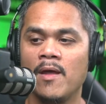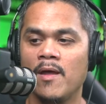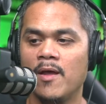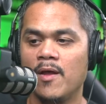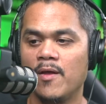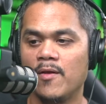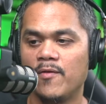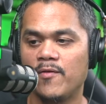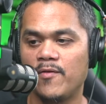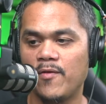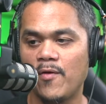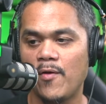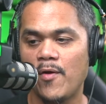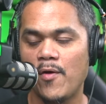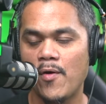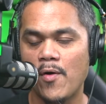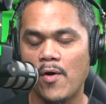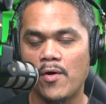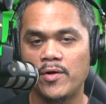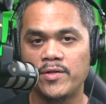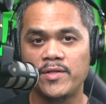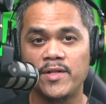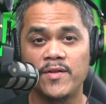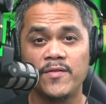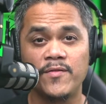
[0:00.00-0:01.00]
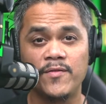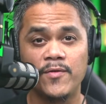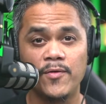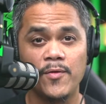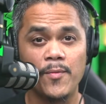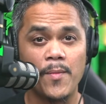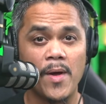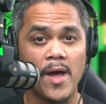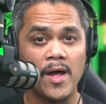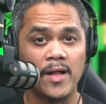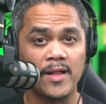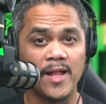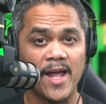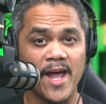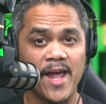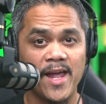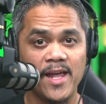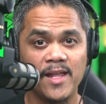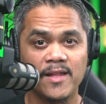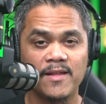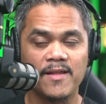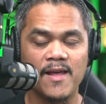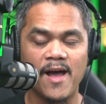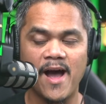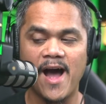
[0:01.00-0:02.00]
So on the Zoom
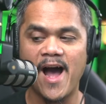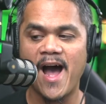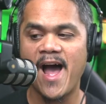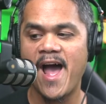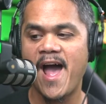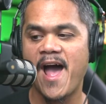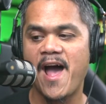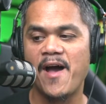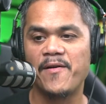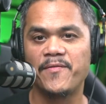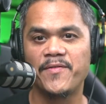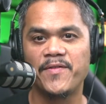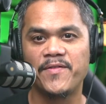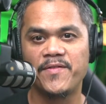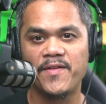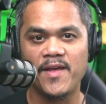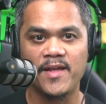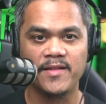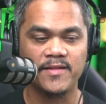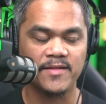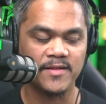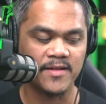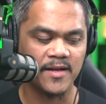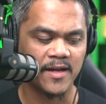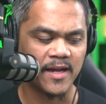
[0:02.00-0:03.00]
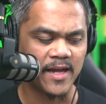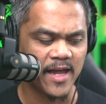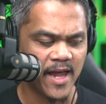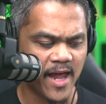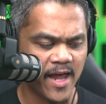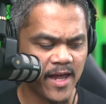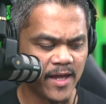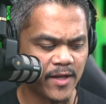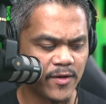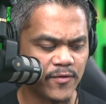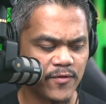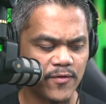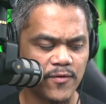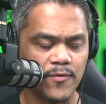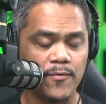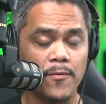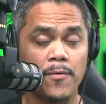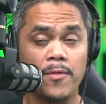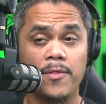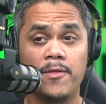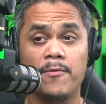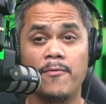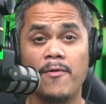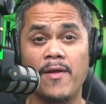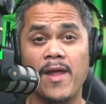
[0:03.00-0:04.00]
L8, I have set the gain to
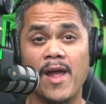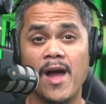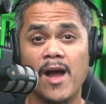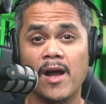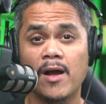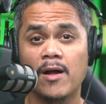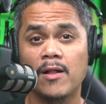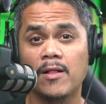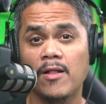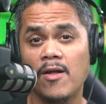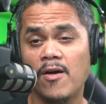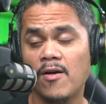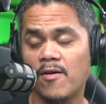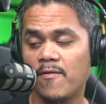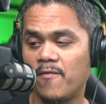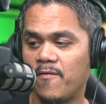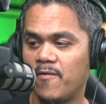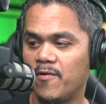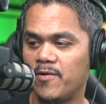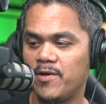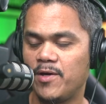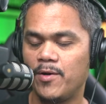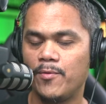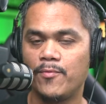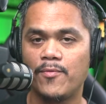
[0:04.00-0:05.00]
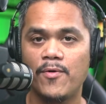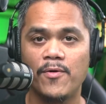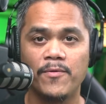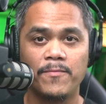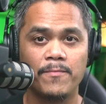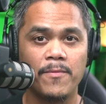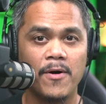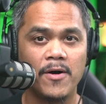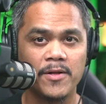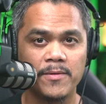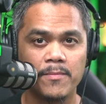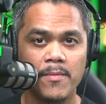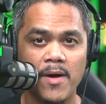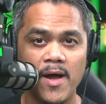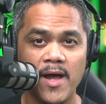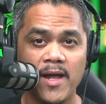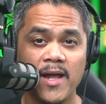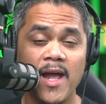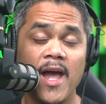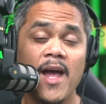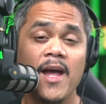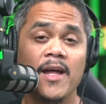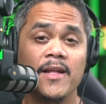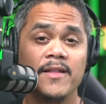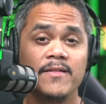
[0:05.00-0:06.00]
3 o'clock for the Rode Podmic.
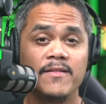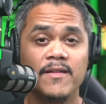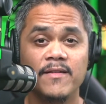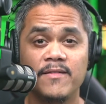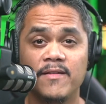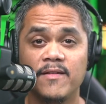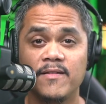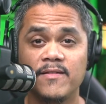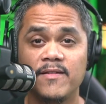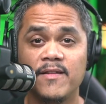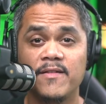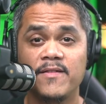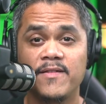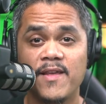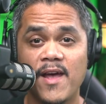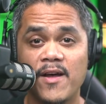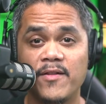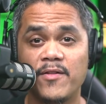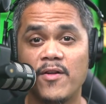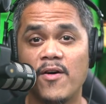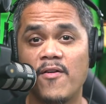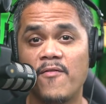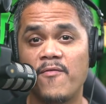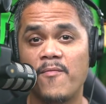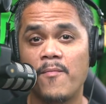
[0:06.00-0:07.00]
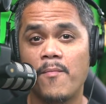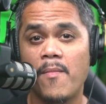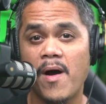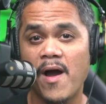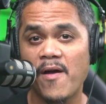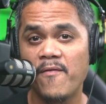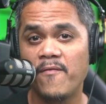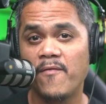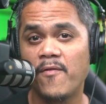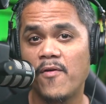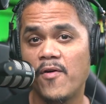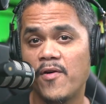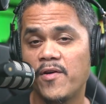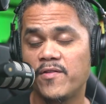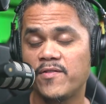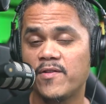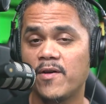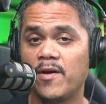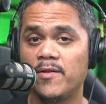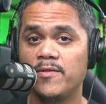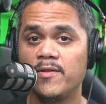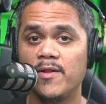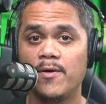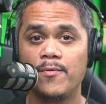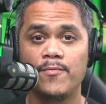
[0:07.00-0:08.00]
This is the sound of my voice
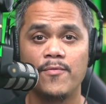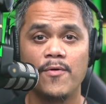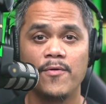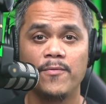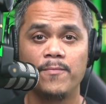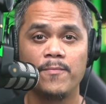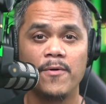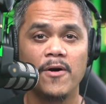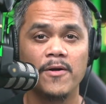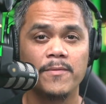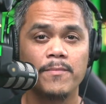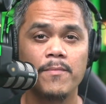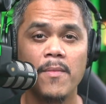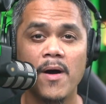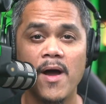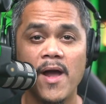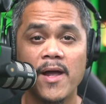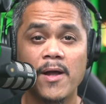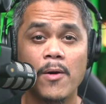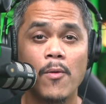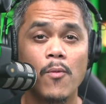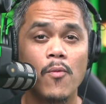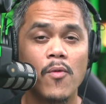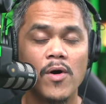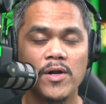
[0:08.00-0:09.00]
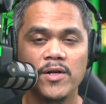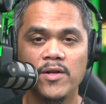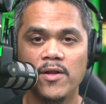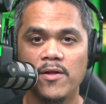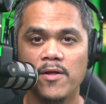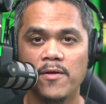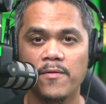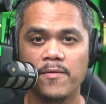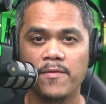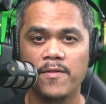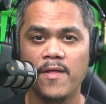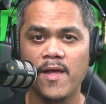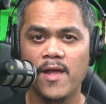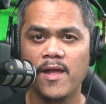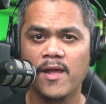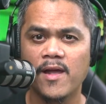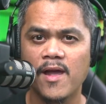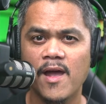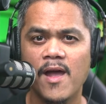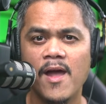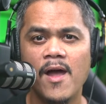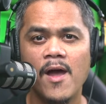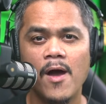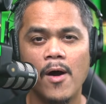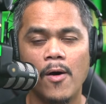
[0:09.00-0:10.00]
on the Rode Podmic. What do you think?
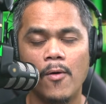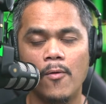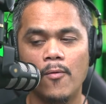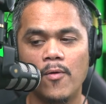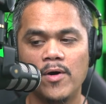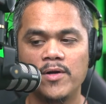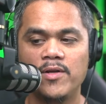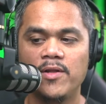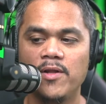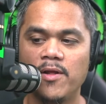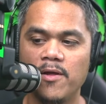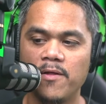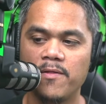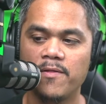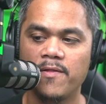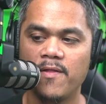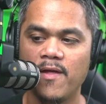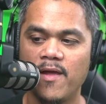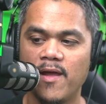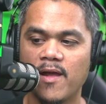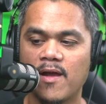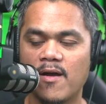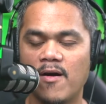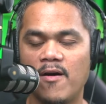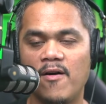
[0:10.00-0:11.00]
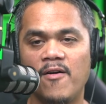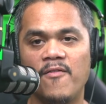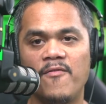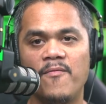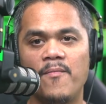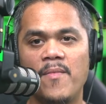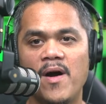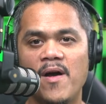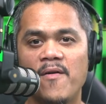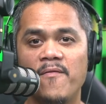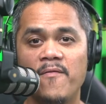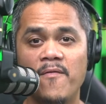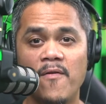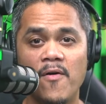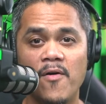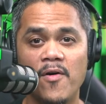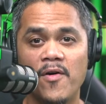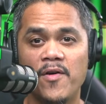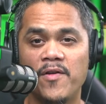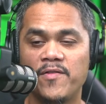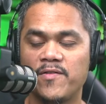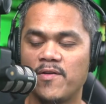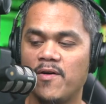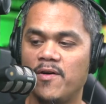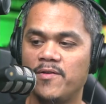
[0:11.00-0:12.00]
What do you think of my
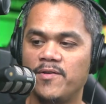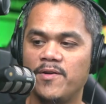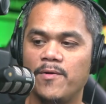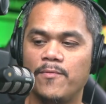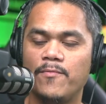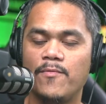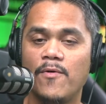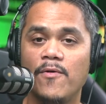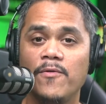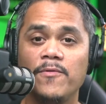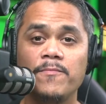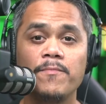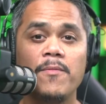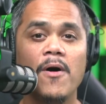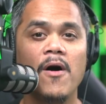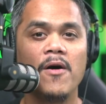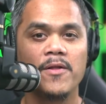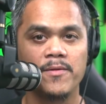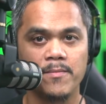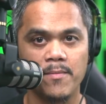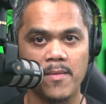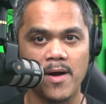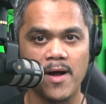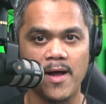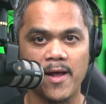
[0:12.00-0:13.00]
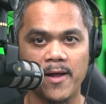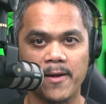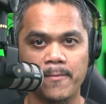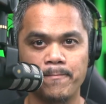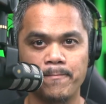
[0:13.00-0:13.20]
voice on the Rode Podmic?